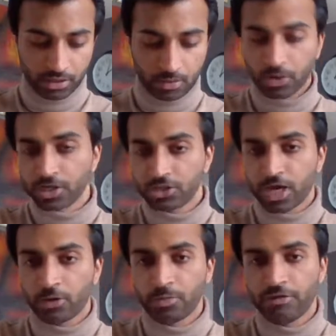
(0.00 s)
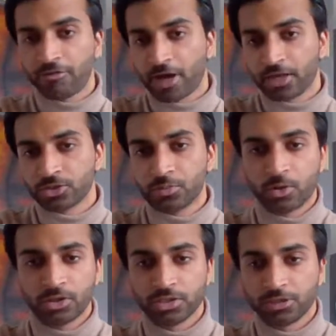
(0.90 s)
Yeah, I'm gonna try to be fast. So
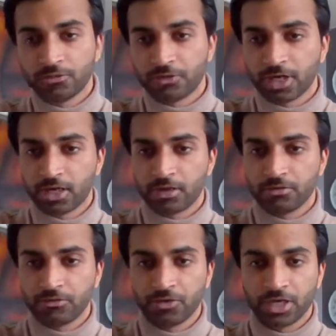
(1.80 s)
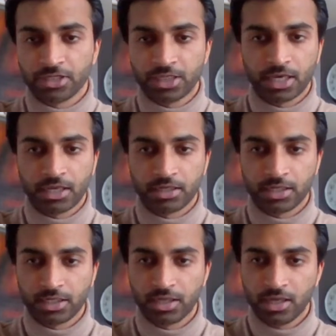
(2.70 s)
apologies if you guys can't
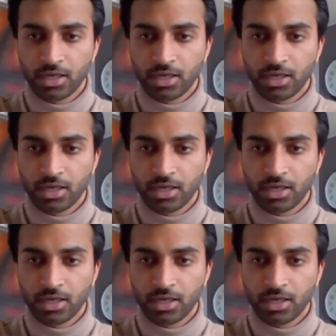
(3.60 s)
hear.